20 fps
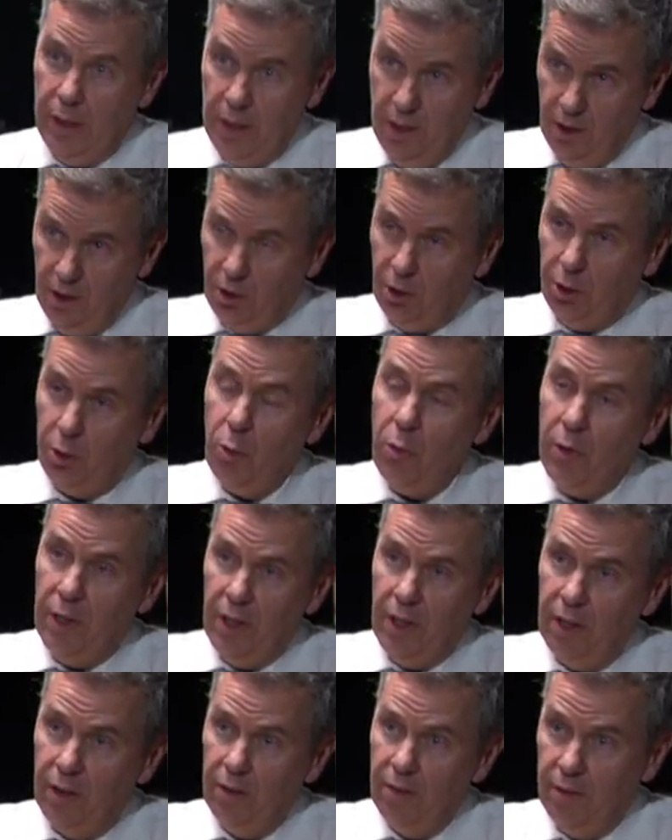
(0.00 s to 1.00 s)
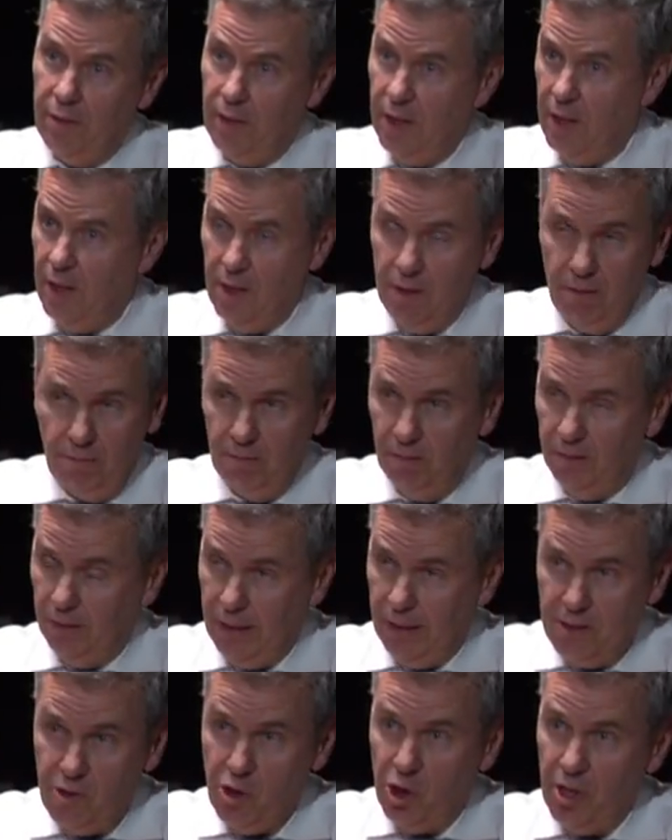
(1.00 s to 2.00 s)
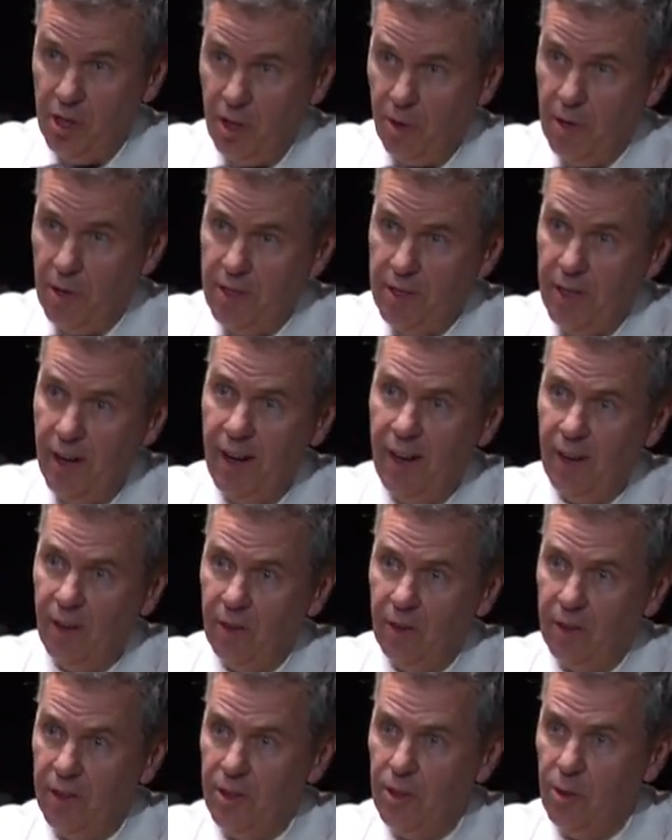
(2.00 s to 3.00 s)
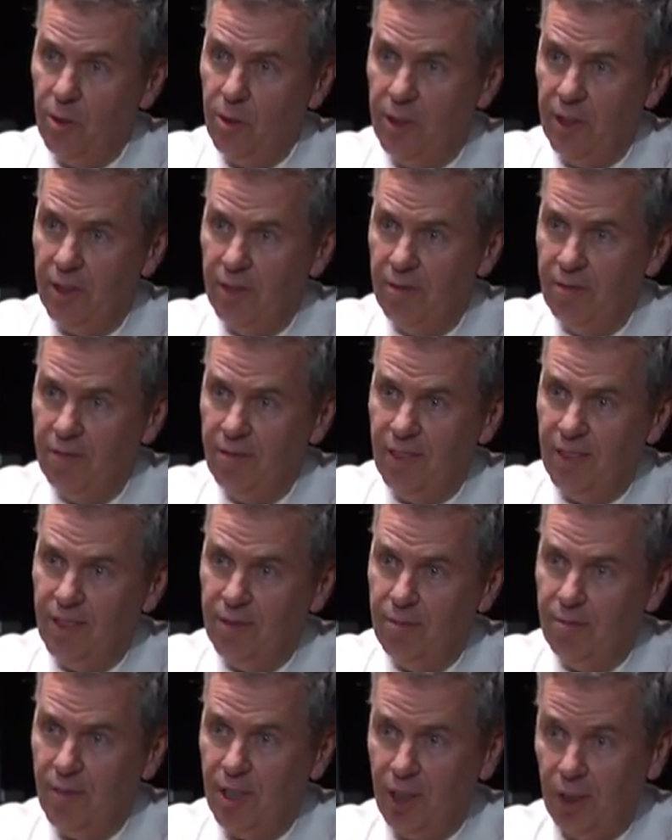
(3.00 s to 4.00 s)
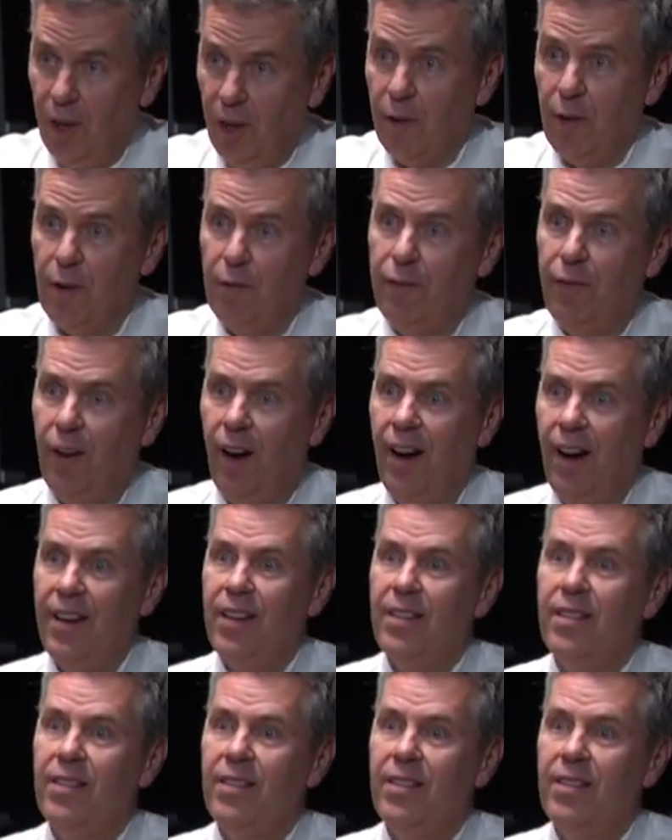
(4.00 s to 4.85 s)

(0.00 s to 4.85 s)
Including the legendary tale, and you can clarify,